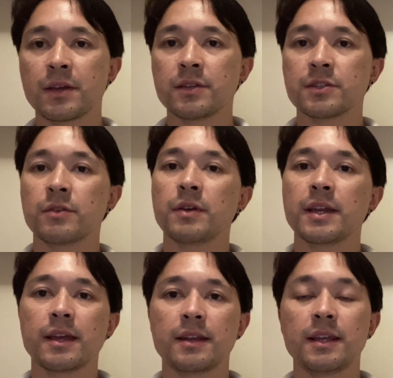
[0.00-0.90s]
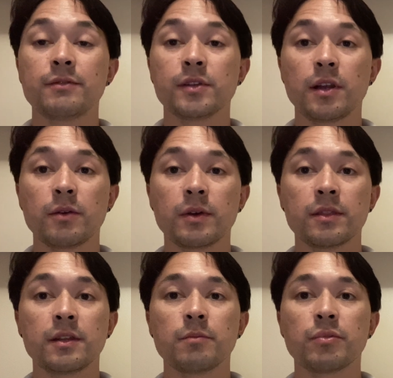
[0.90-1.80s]
So again, even lower
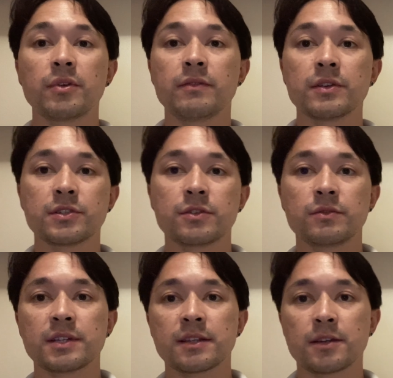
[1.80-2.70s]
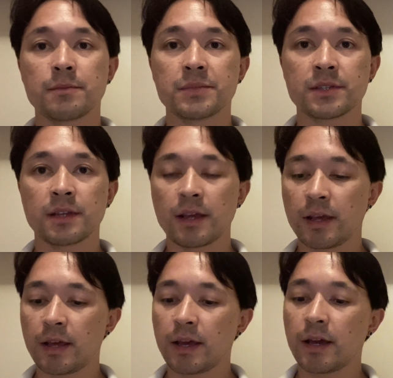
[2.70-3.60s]
than the previous two setups.
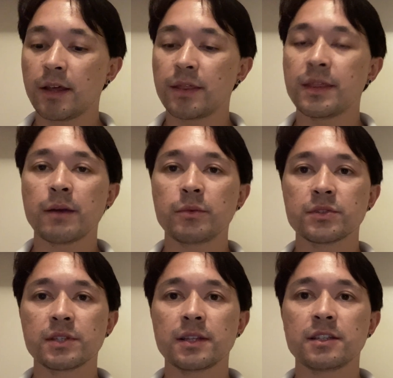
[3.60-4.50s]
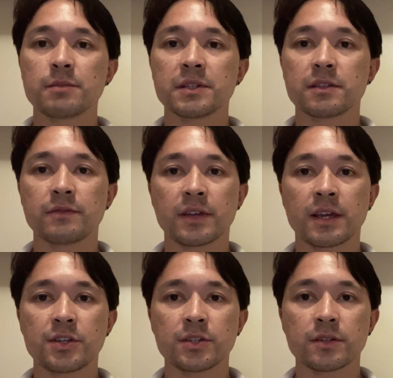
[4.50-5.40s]
That was the
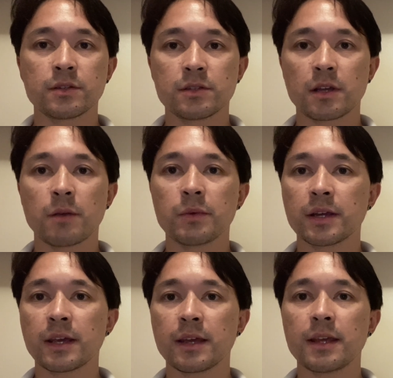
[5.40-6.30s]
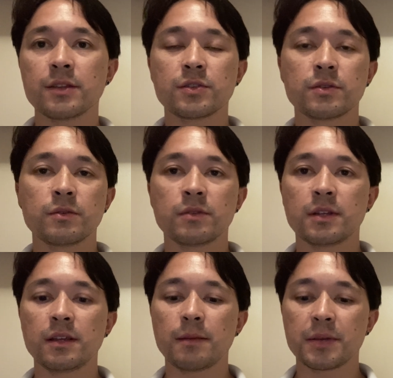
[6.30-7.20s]
specifications. I want to get into
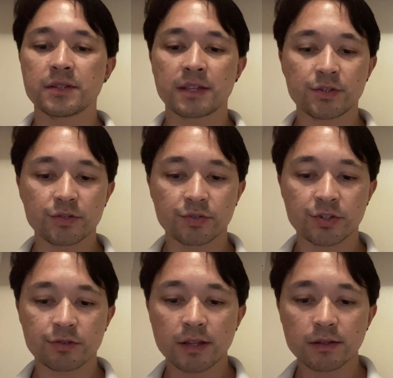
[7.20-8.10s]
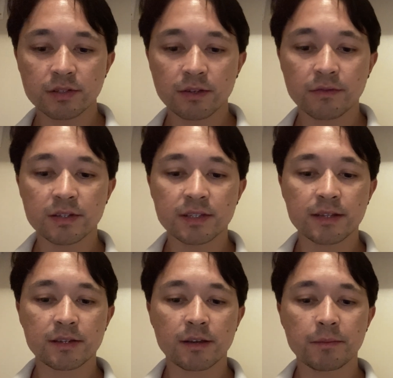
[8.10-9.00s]
the potential strengths of the
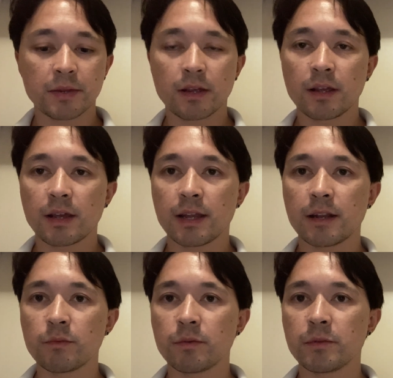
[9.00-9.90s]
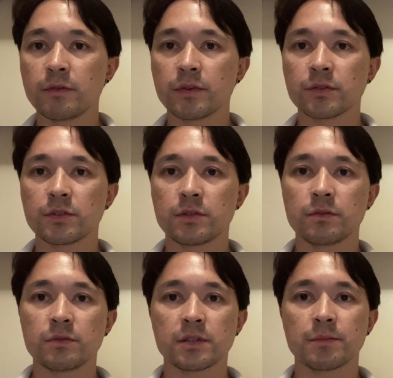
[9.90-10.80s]
setup, and then we'll move on to
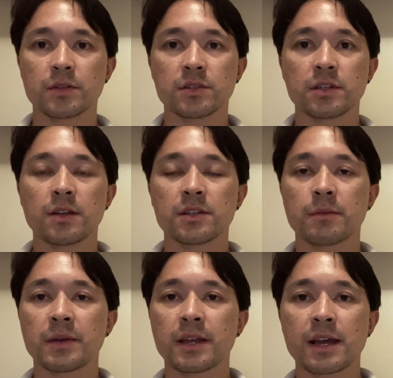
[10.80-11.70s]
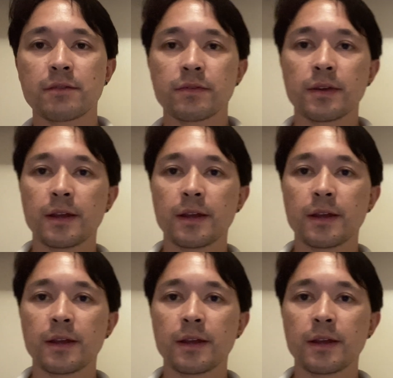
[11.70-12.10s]
some concerns I may have.